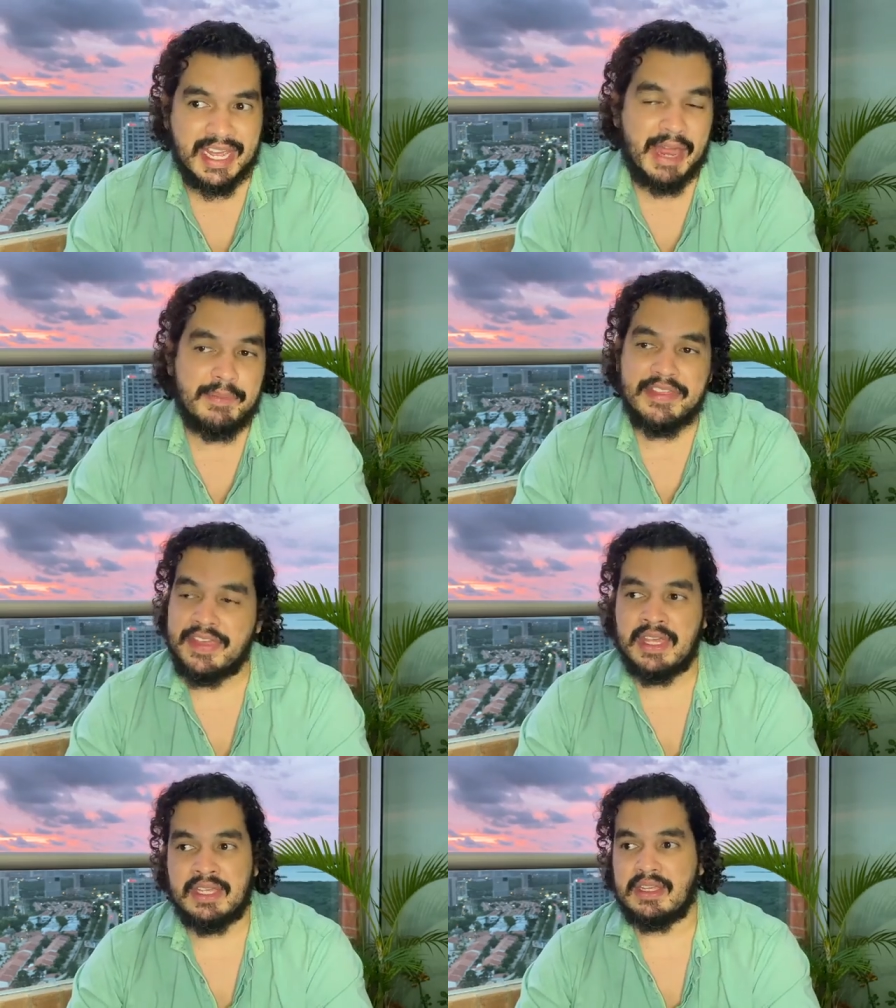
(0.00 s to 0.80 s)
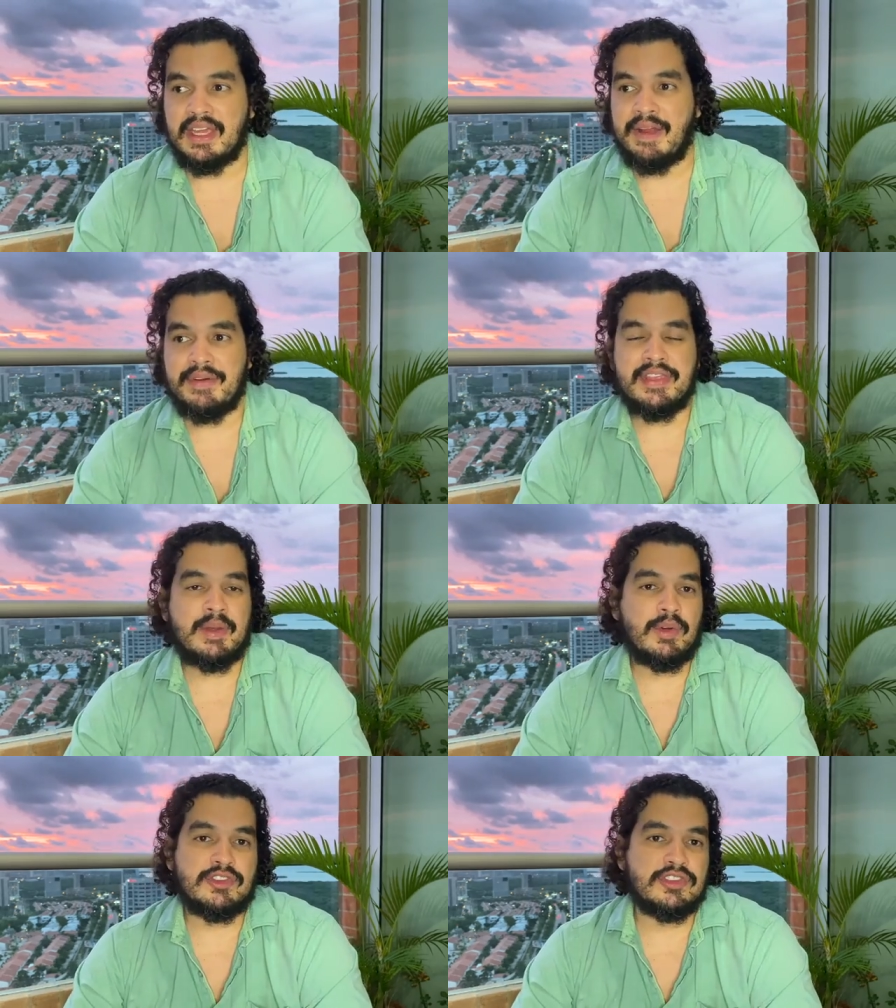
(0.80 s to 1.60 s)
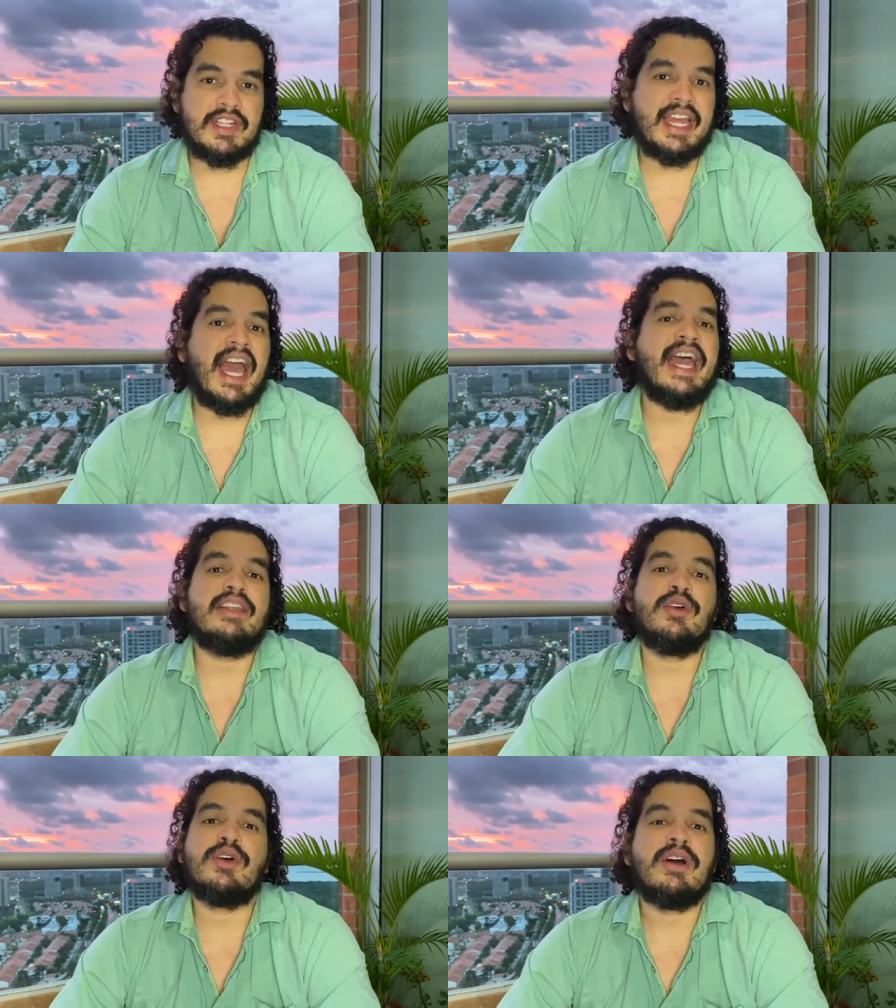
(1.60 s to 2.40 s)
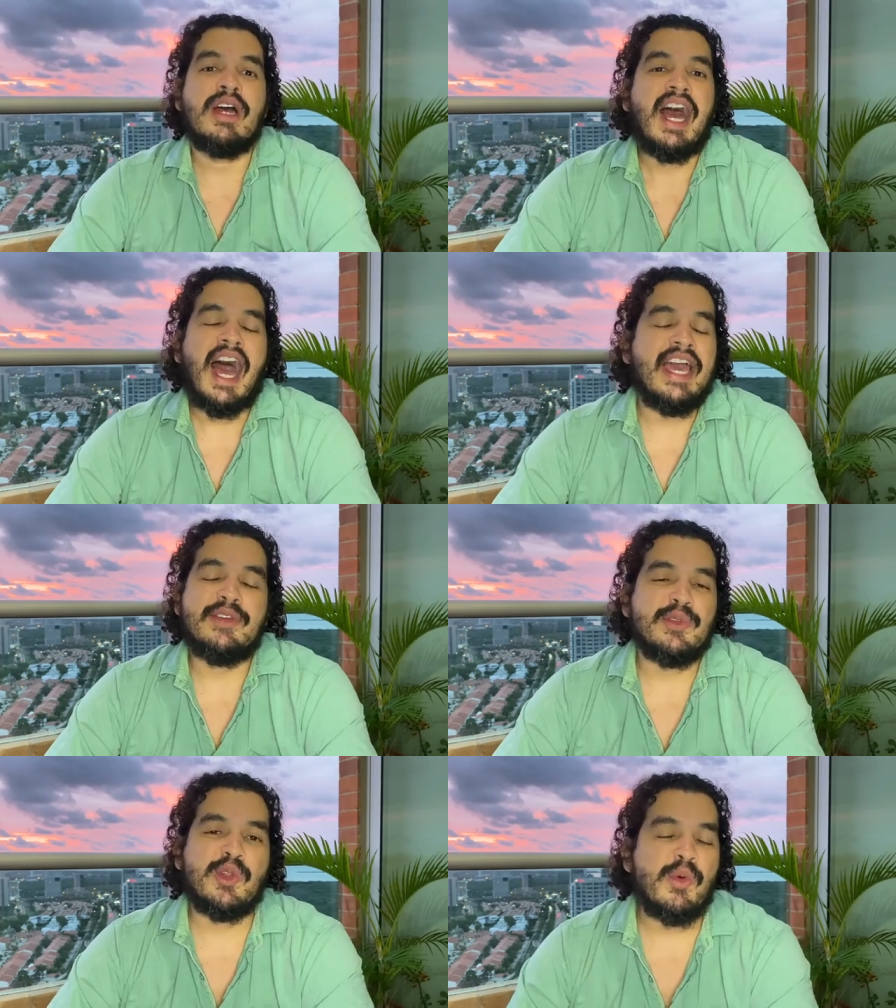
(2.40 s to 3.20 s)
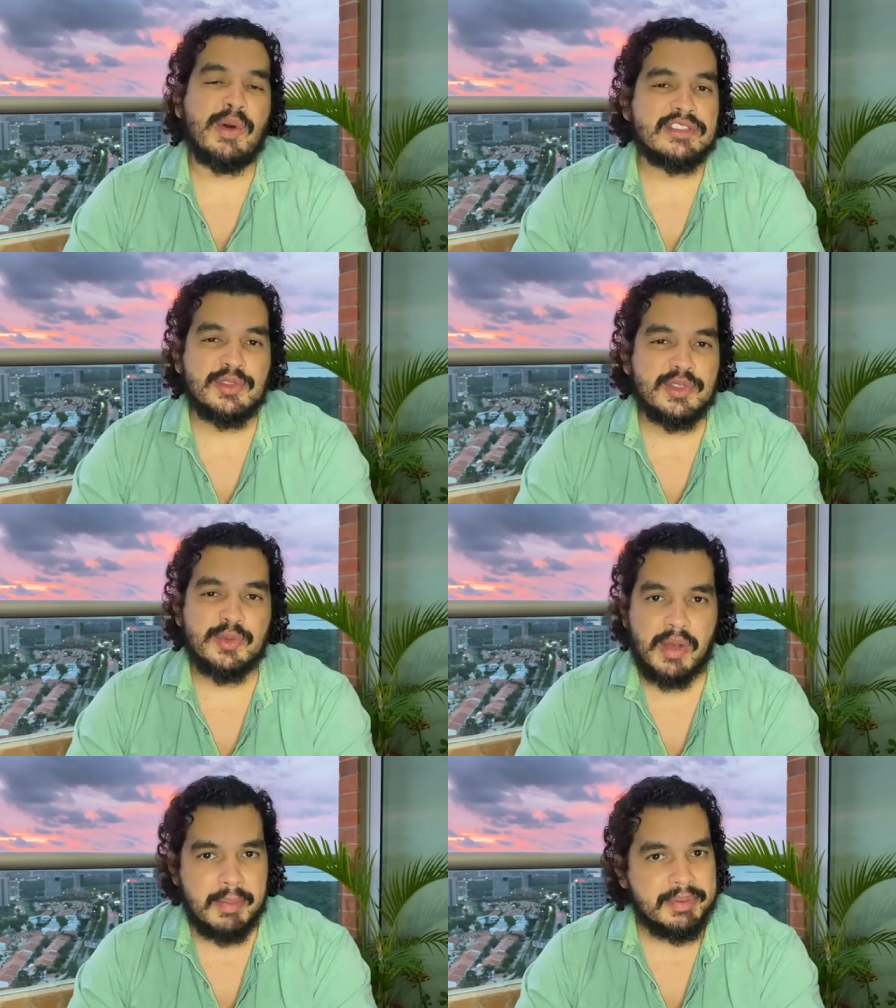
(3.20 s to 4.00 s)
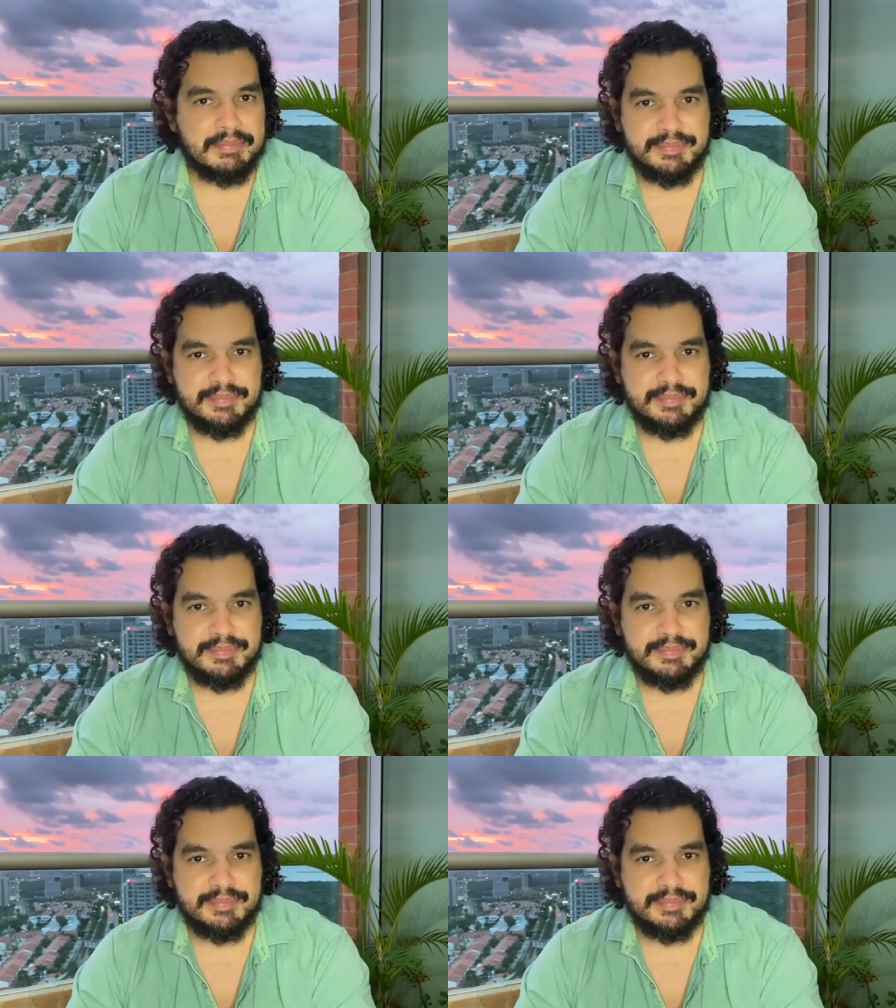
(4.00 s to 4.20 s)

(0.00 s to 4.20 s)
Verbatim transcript: Everything everything was just like I don't I don't know what is going to happen.